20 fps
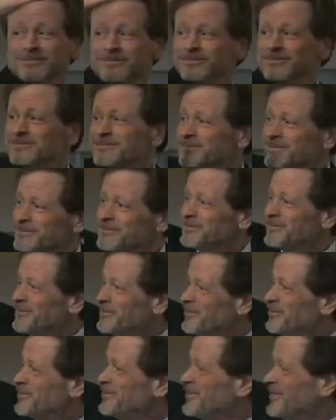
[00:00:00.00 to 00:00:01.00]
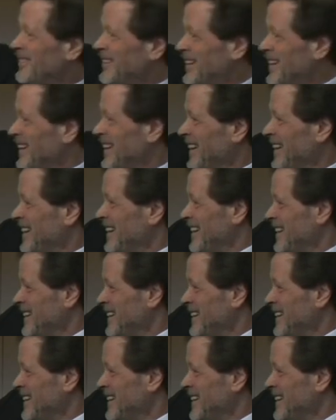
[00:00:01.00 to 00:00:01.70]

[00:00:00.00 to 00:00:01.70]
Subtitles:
[no speech]